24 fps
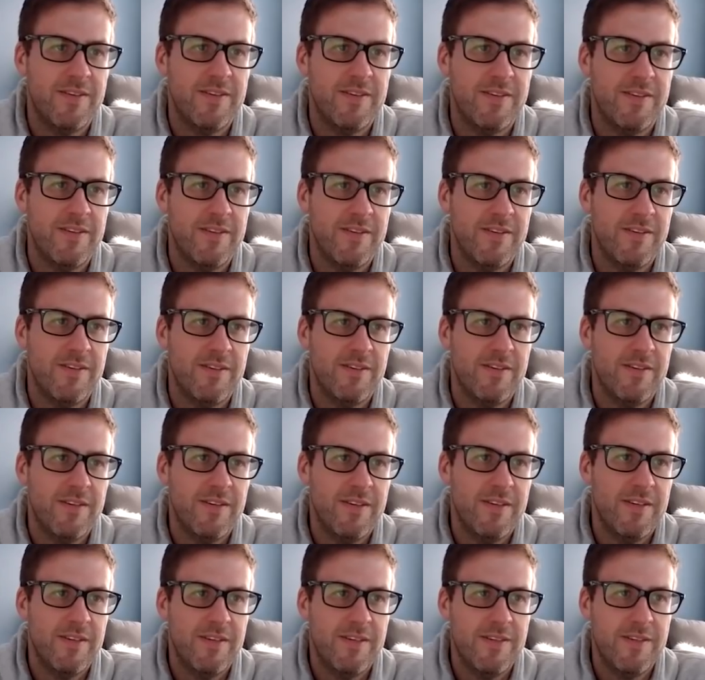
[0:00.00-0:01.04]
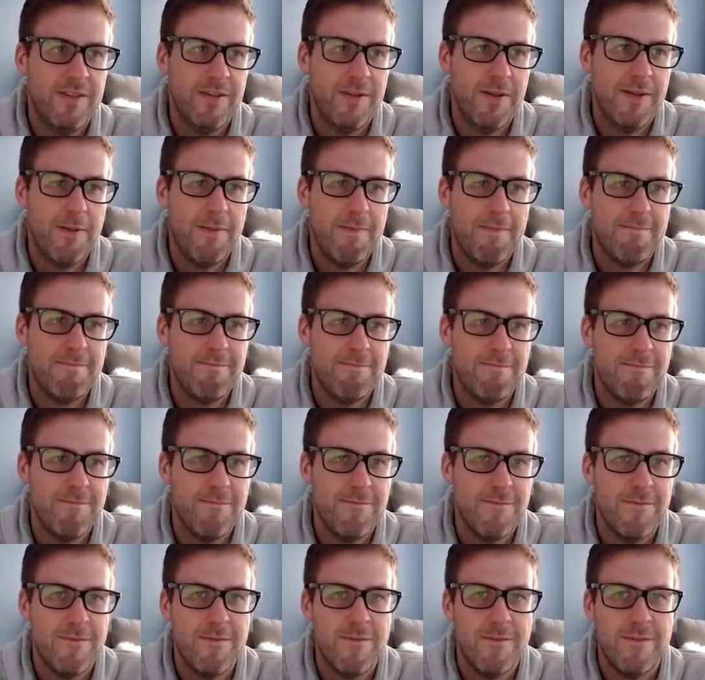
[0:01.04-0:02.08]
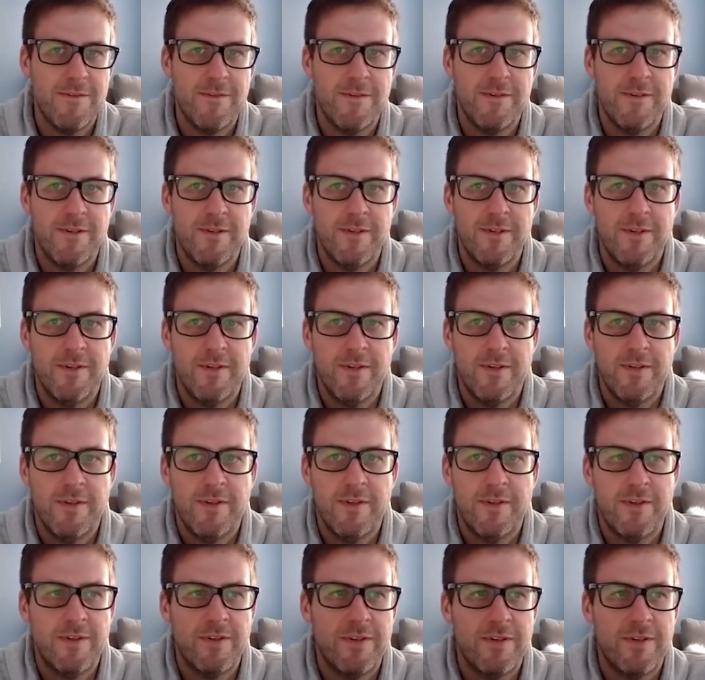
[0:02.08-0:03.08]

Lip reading: (silent)